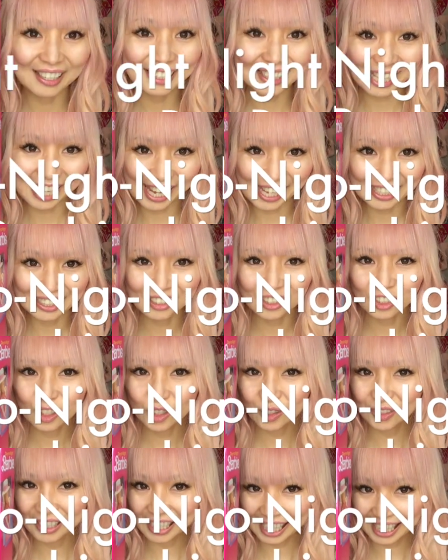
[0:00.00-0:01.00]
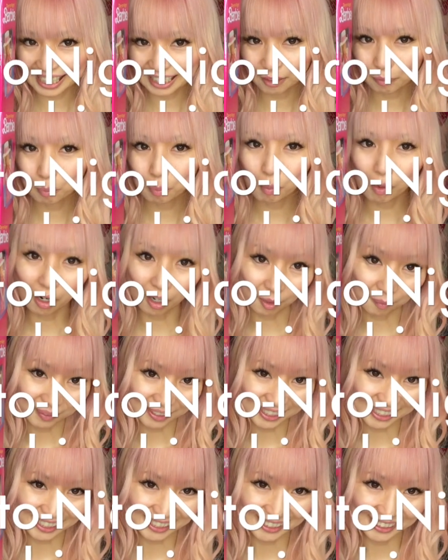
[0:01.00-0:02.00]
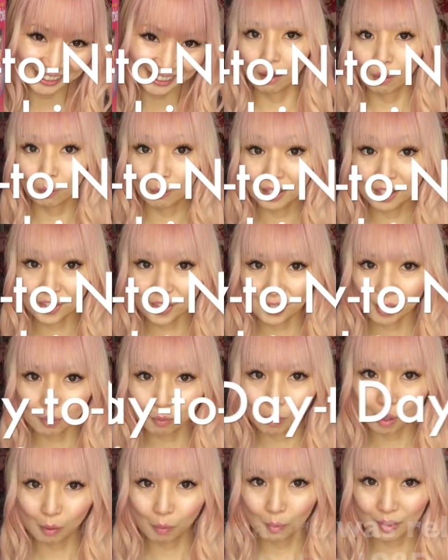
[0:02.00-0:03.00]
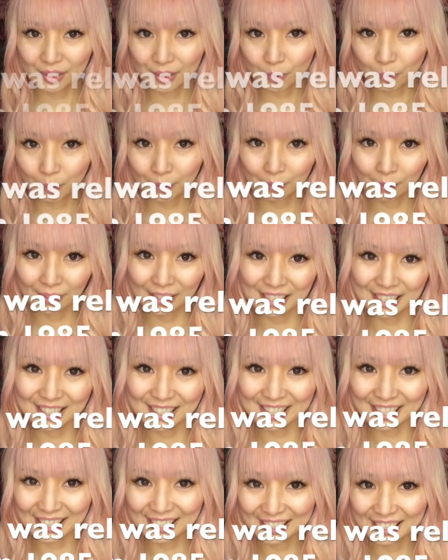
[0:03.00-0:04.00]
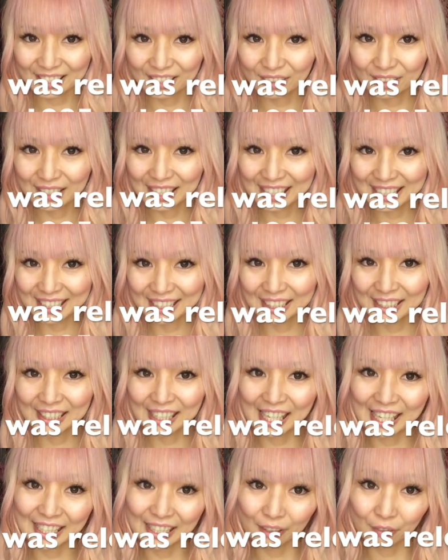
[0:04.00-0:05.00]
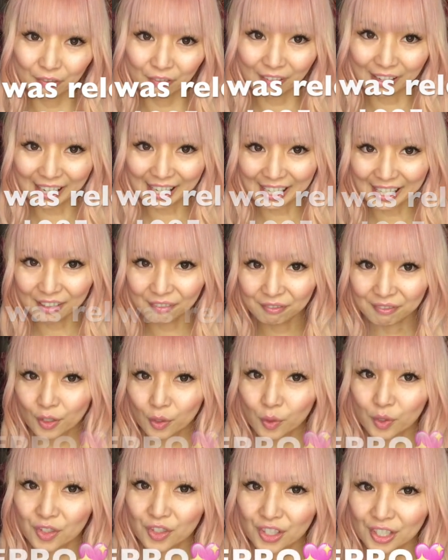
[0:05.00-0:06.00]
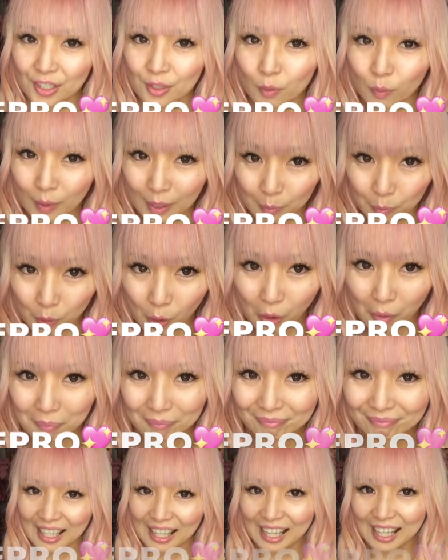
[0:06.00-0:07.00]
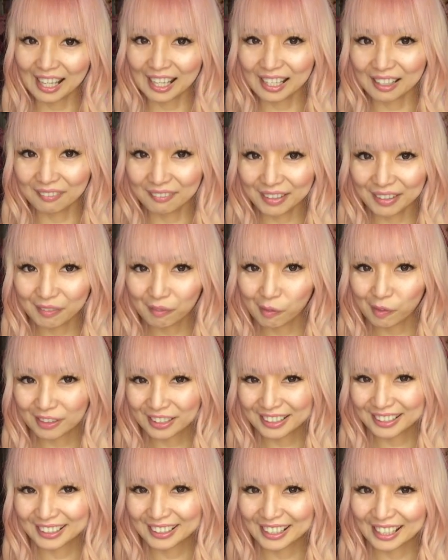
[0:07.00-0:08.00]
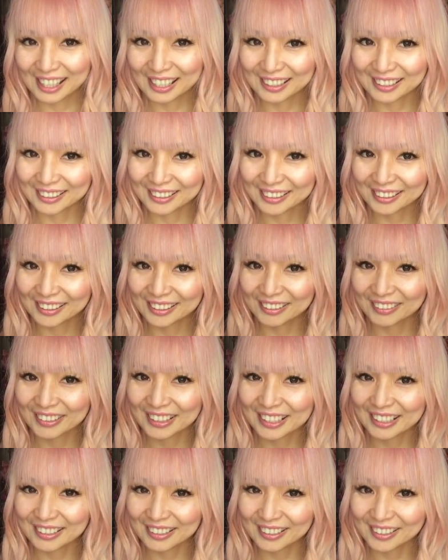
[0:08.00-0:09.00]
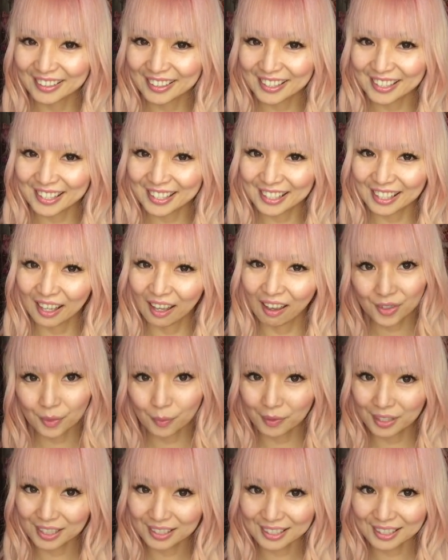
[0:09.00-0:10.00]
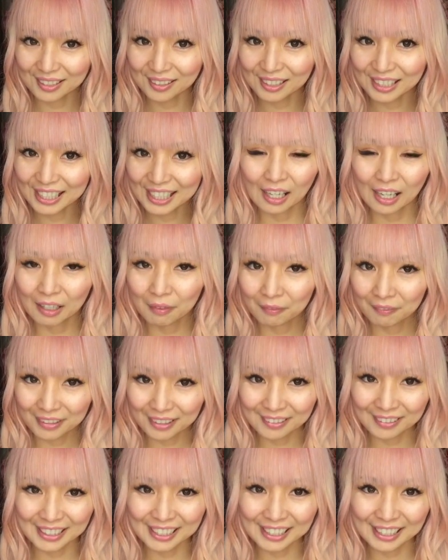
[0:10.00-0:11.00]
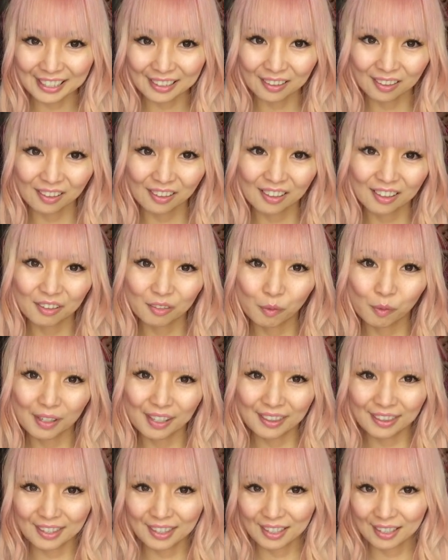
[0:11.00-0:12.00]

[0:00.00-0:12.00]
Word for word: Day to Night Barbie. Original one was released in nineteen eighty-five, so she's a repro. I really wanted to get her because recently I'm really in love with